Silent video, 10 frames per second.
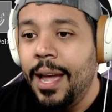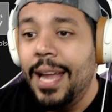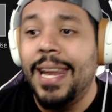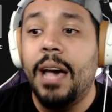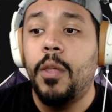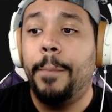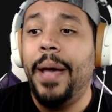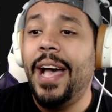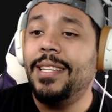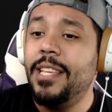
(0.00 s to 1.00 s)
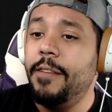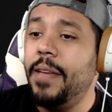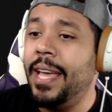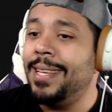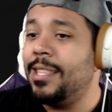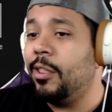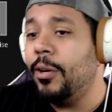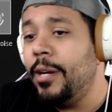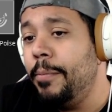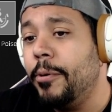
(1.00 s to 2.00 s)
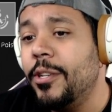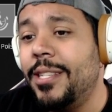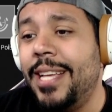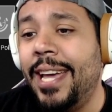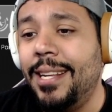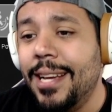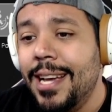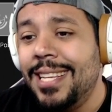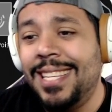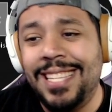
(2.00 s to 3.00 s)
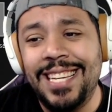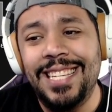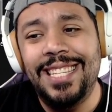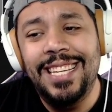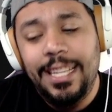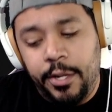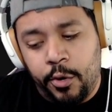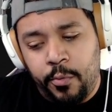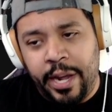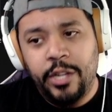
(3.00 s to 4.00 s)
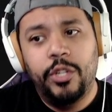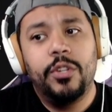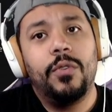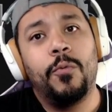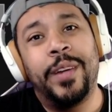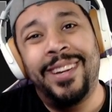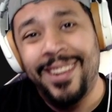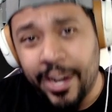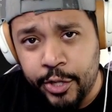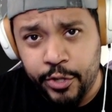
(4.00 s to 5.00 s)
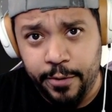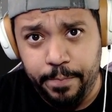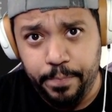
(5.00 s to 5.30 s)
Now the passive is 30% CC duration reduction.